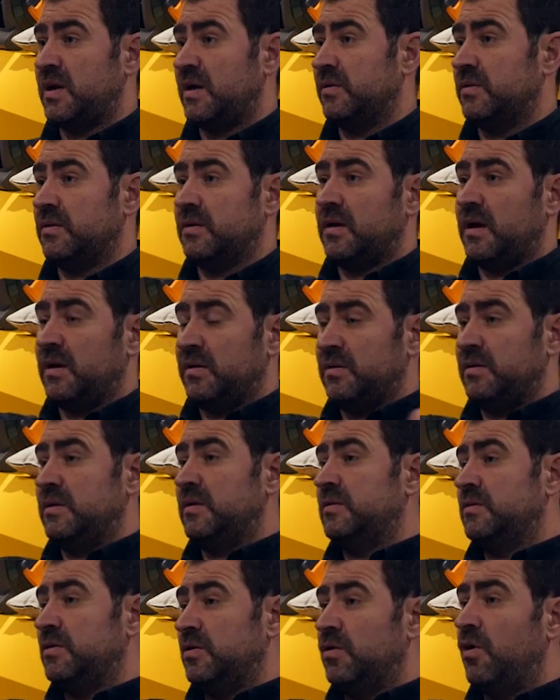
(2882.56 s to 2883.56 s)
and
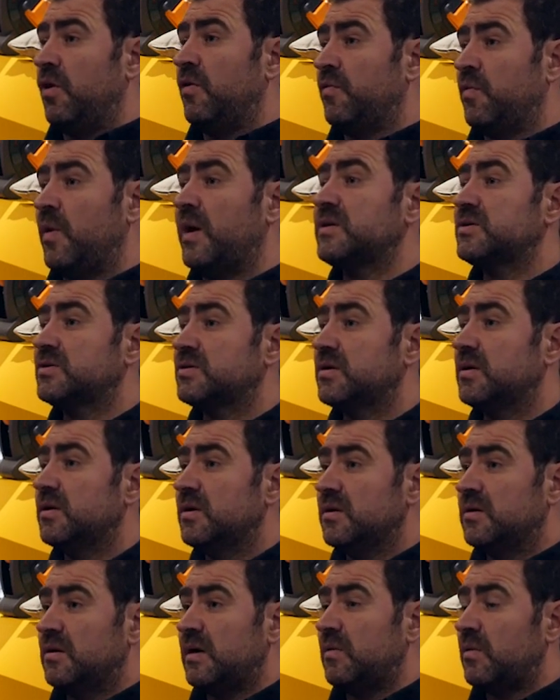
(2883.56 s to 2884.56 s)
the northwest.
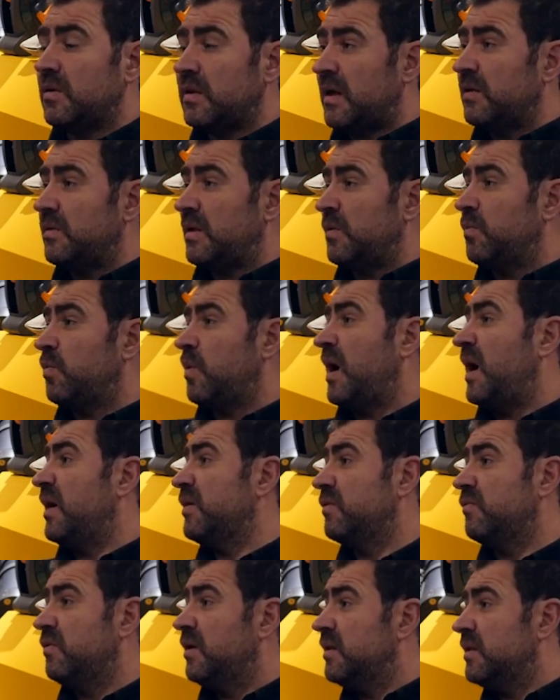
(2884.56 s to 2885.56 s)
And
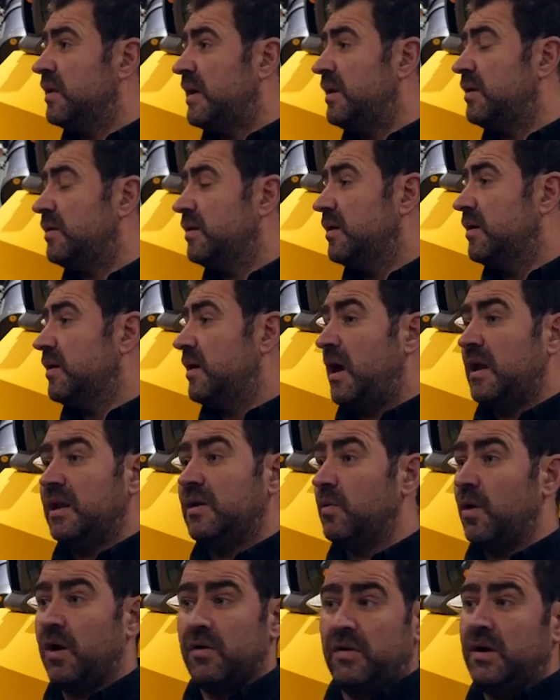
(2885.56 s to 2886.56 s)
wider, really,
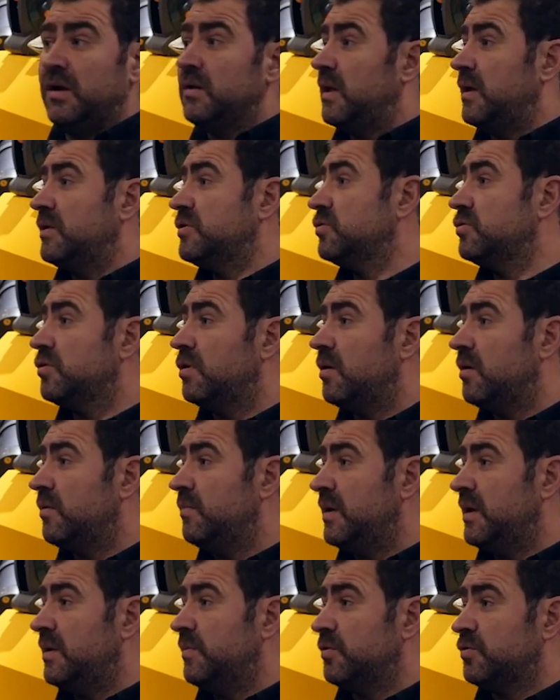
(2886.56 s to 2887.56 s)
anywhere really. Do you know what I
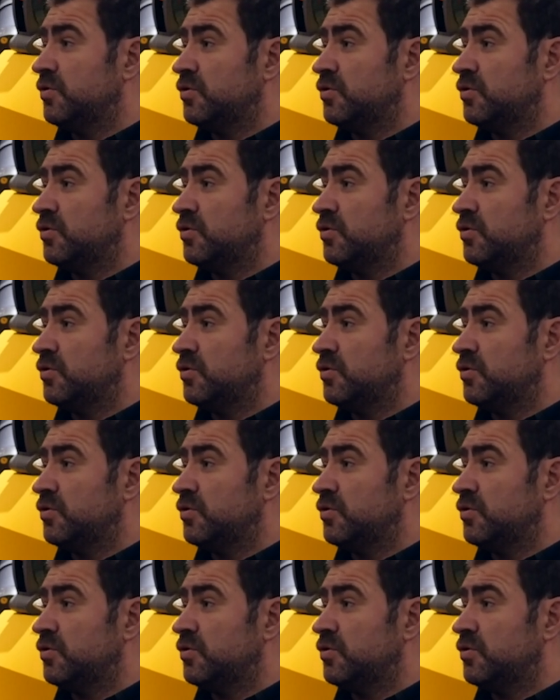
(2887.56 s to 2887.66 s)
mean? But